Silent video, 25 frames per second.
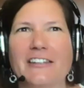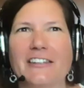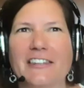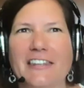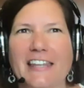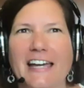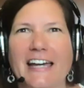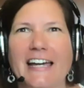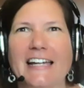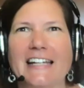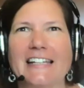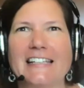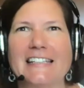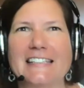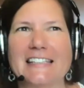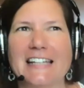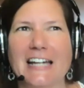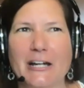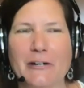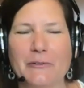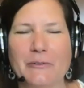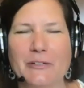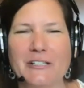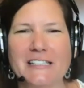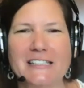that
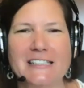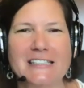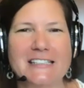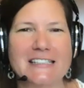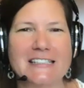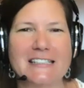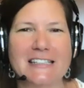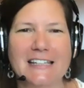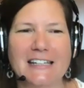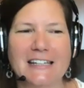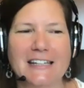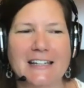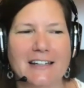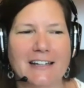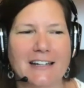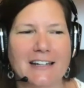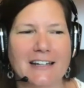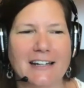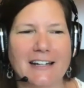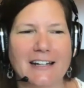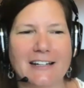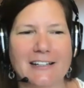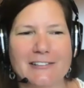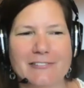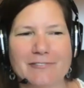I was
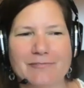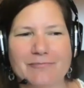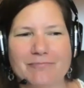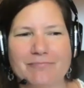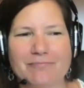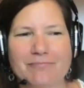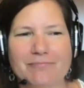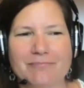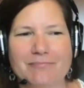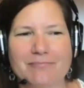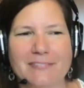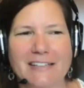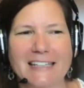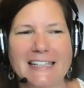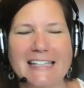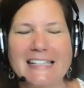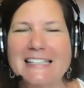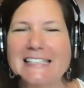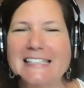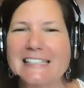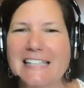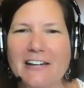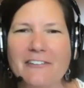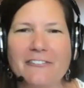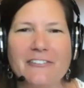getting
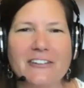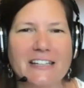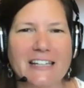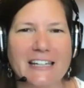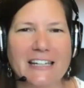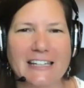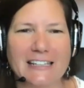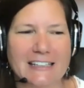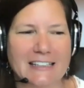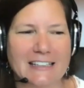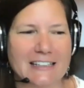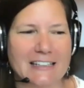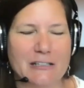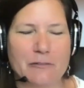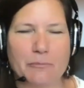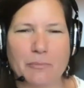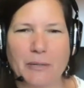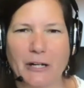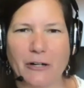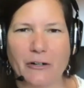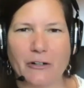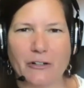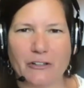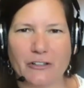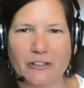suffocated in
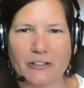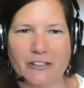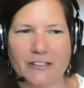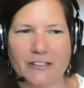parenthood.